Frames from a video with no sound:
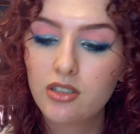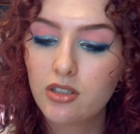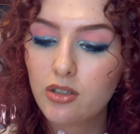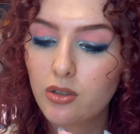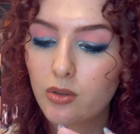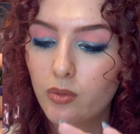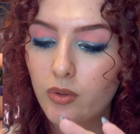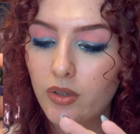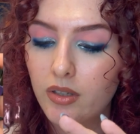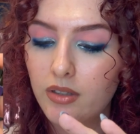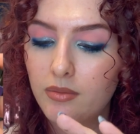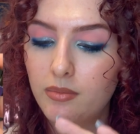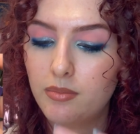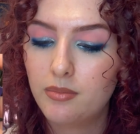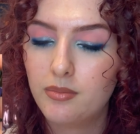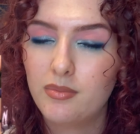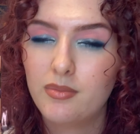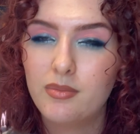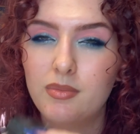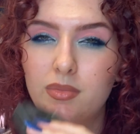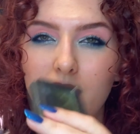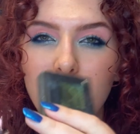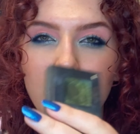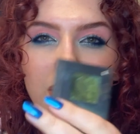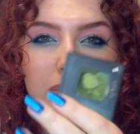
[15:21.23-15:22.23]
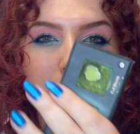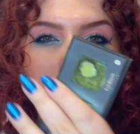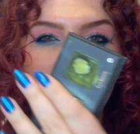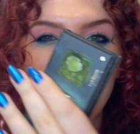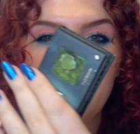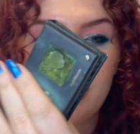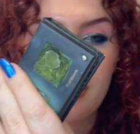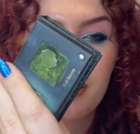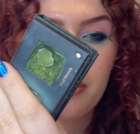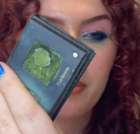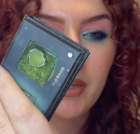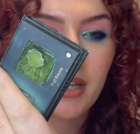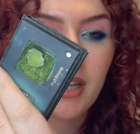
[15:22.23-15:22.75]
quite like
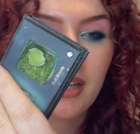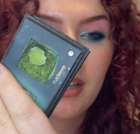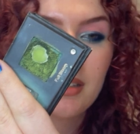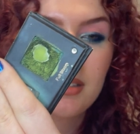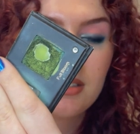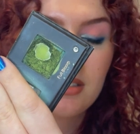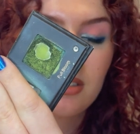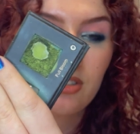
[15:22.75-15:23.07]
big pans.